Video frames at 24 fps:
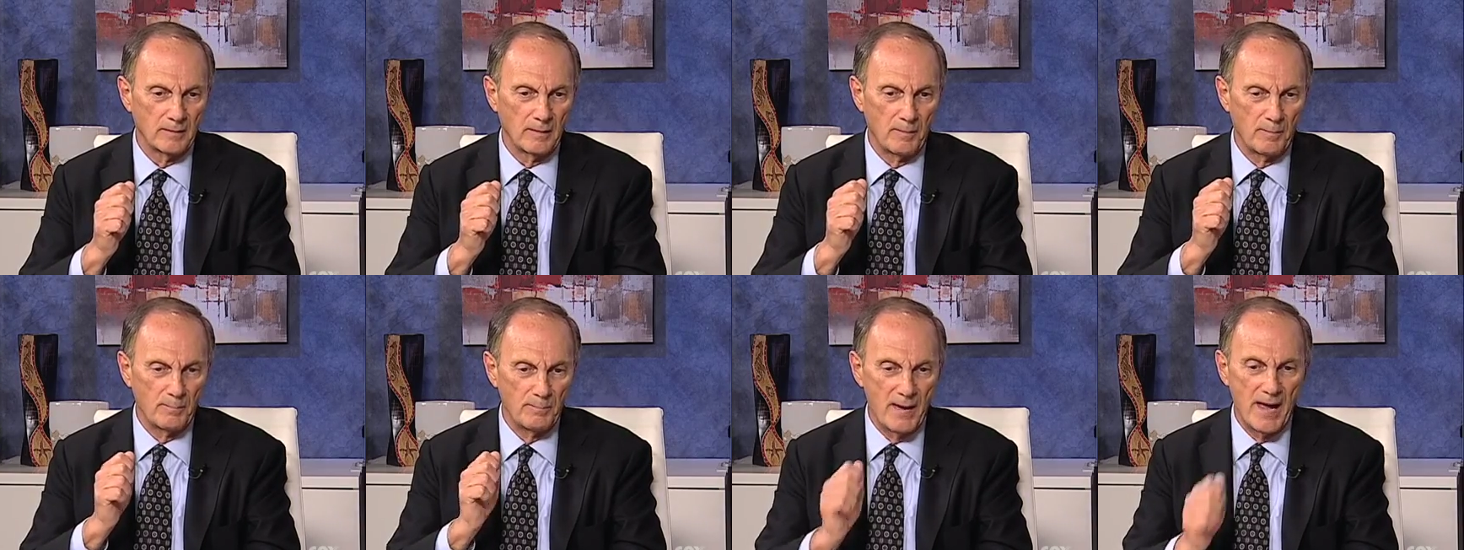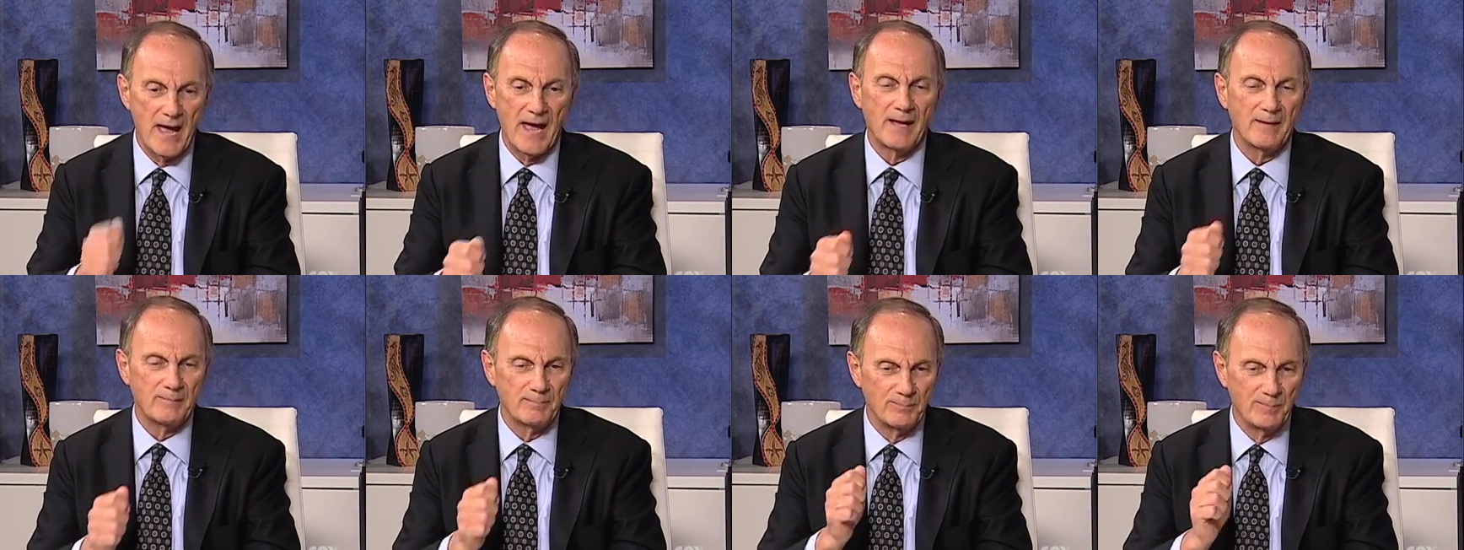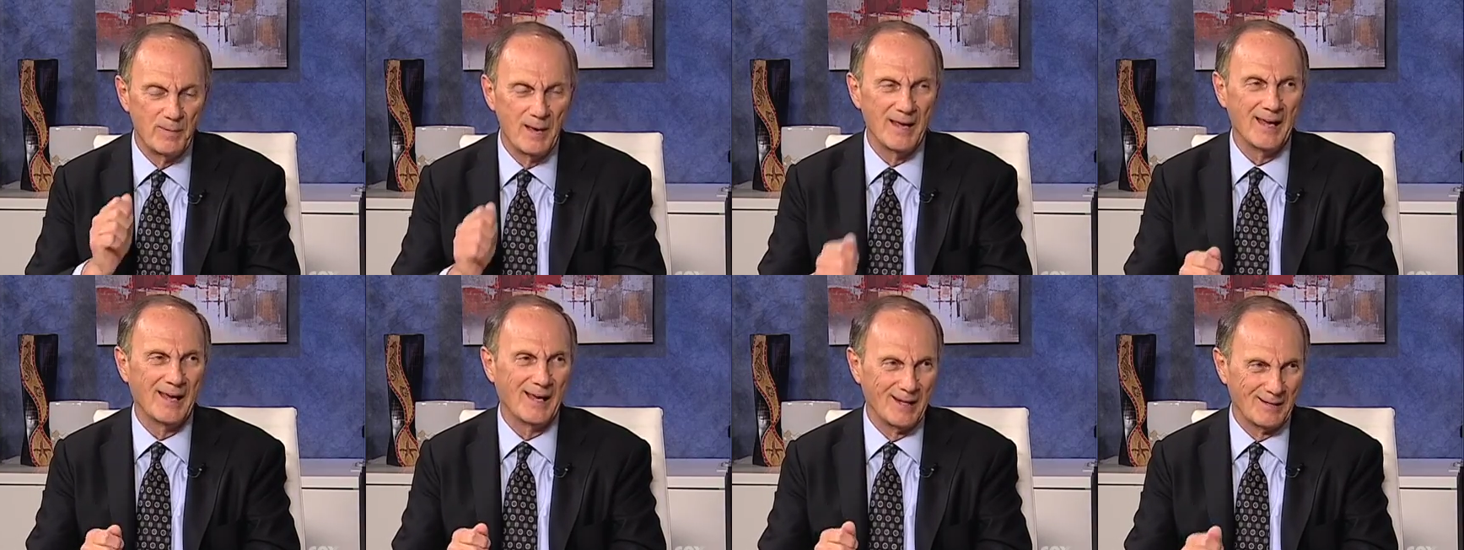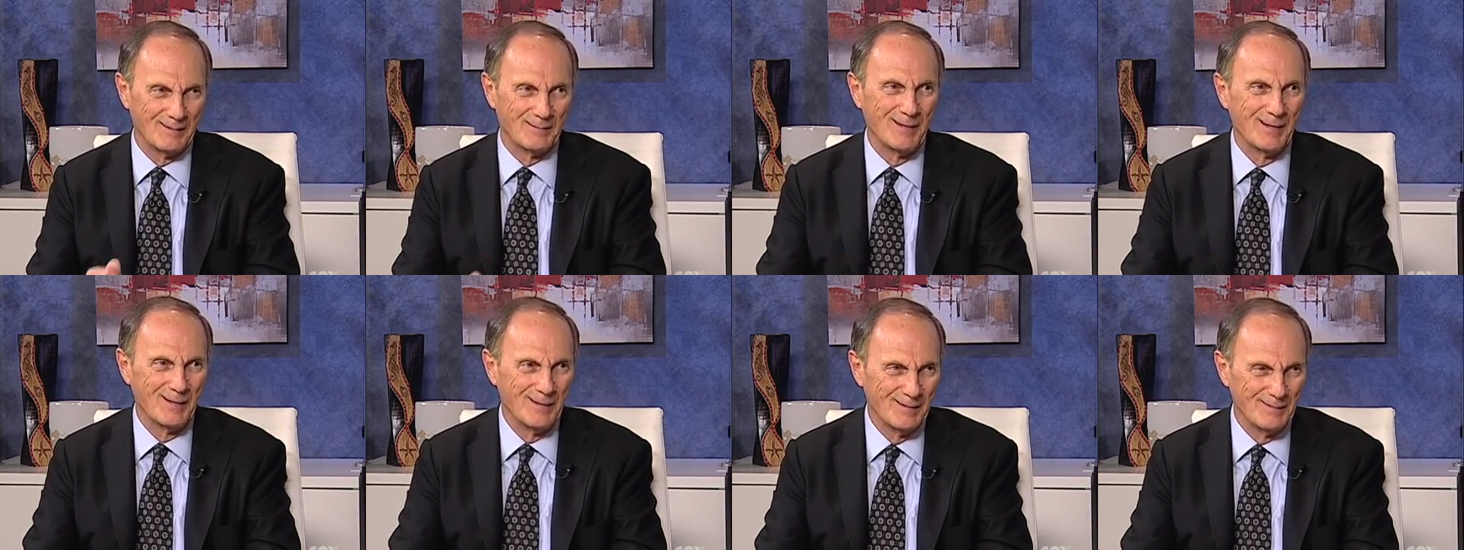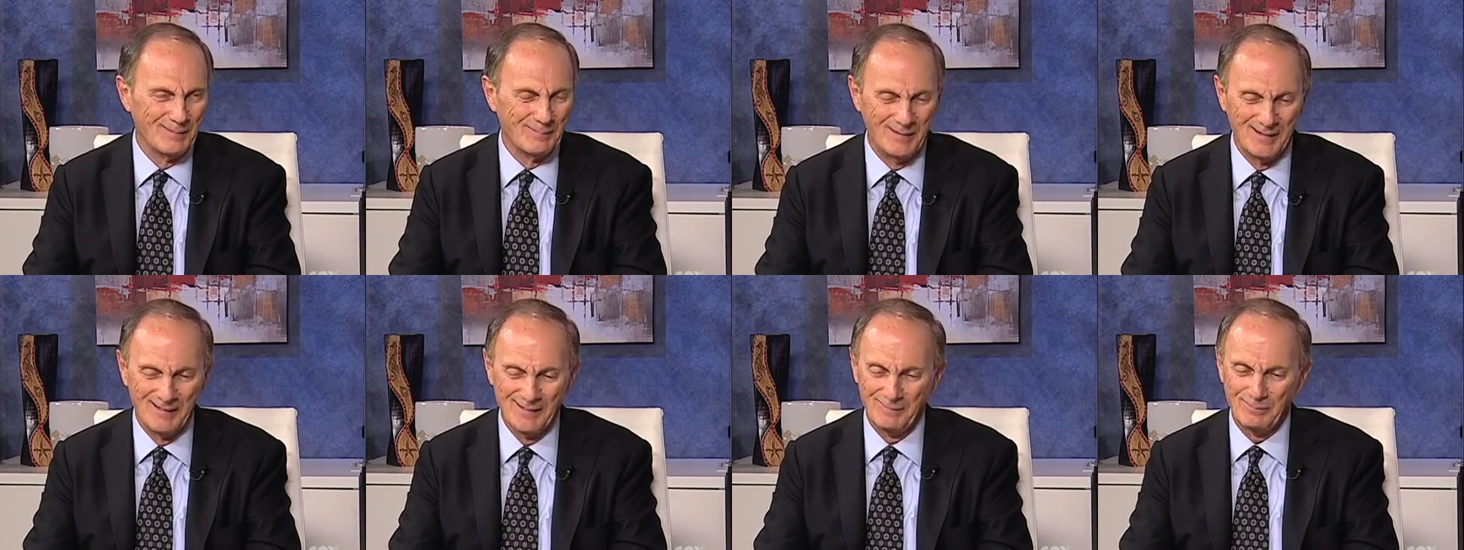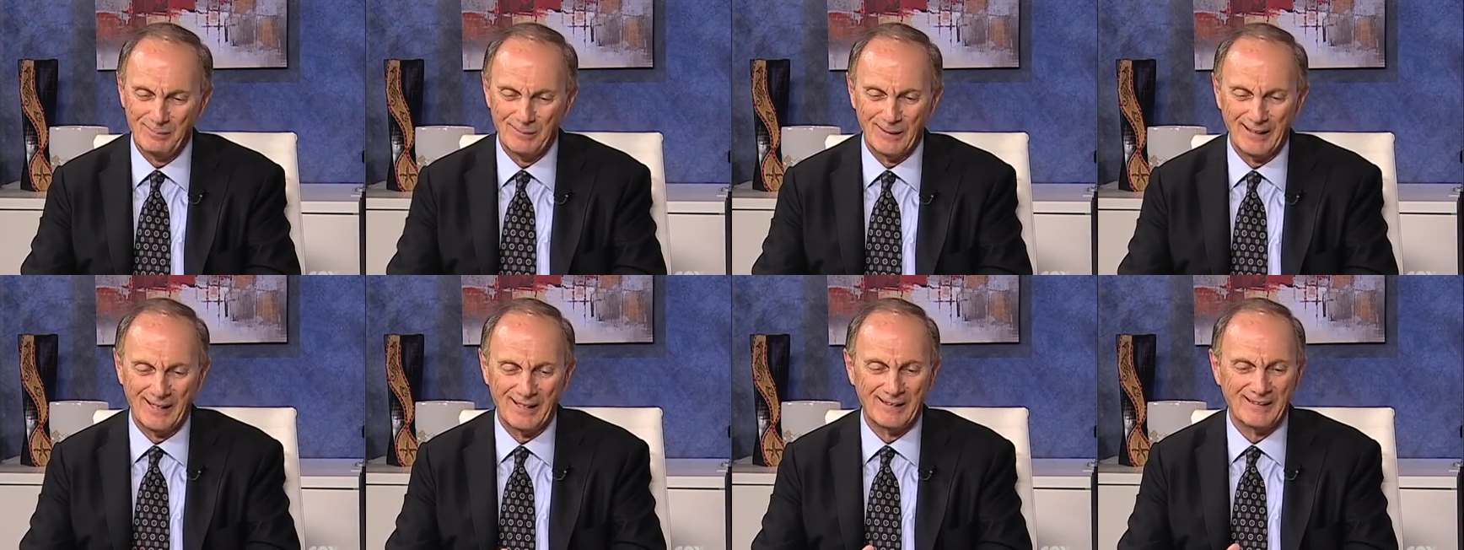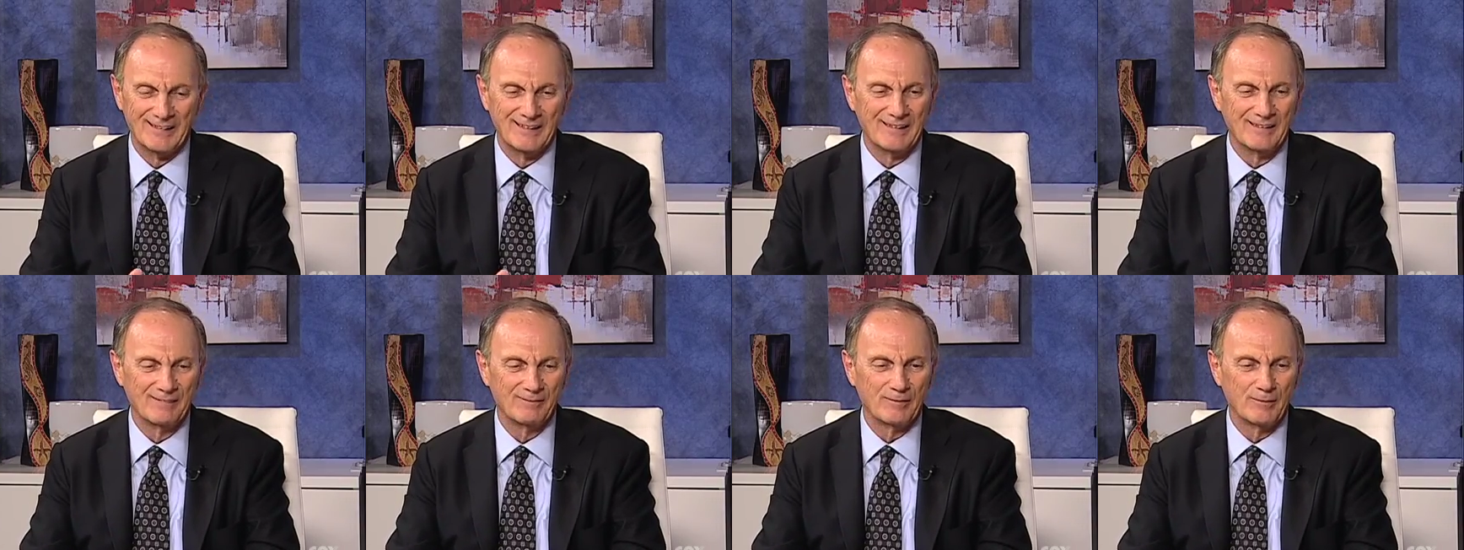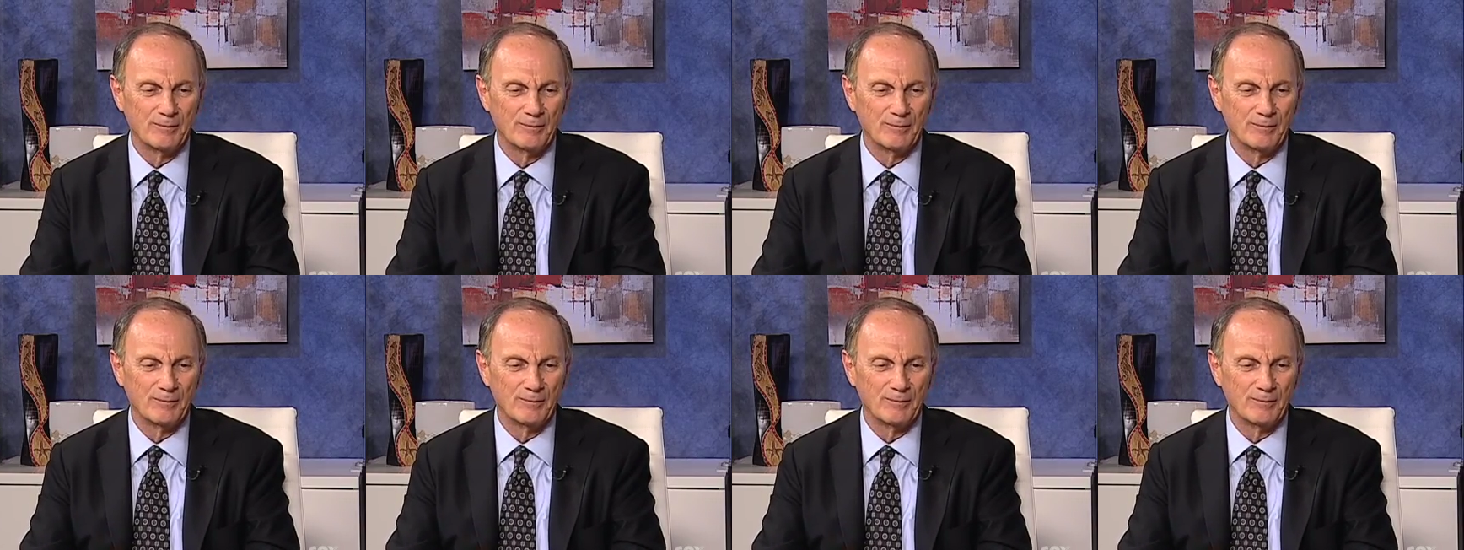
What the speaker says: bad plan